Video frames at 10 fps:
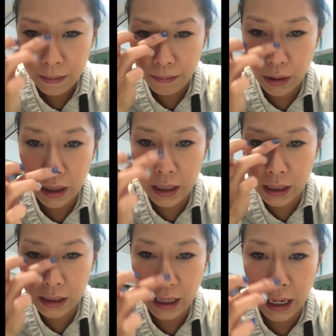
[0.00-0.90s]
but
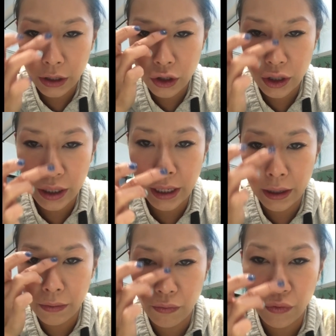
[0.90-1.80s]
it's
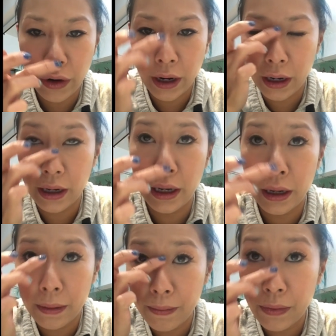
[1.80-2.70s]
actually
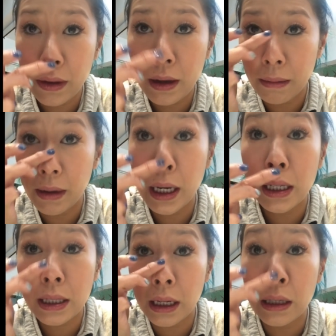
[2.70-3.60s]
really
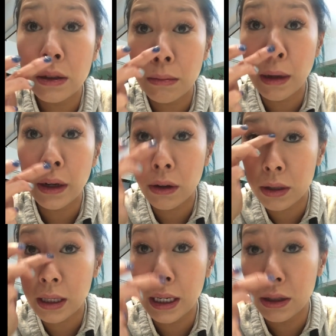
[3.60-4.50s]
amazing to make your
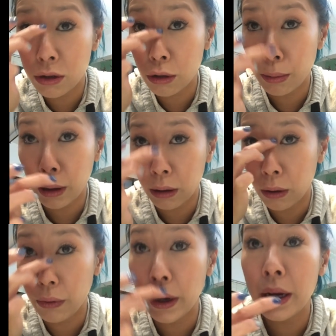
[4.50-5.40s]
skin super
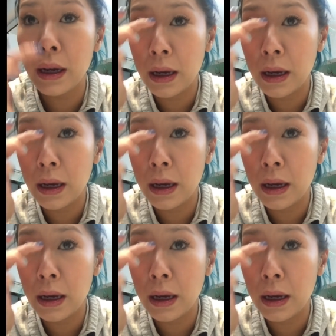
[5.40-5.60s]
glowy.